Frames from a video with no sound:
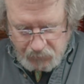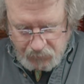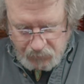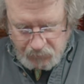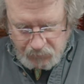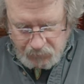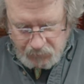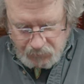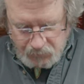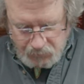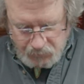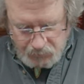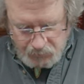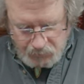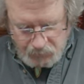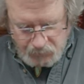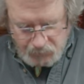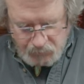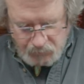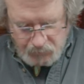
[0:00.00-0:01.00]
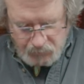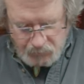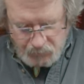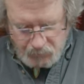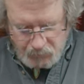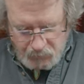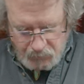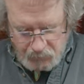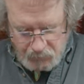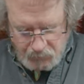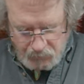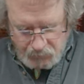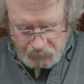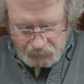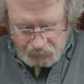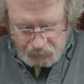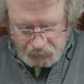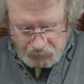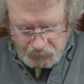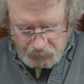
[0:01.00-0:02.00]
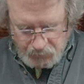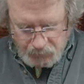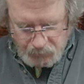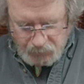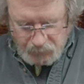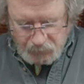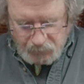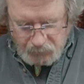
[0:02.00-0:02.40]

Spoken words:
No one is speaking in this clip.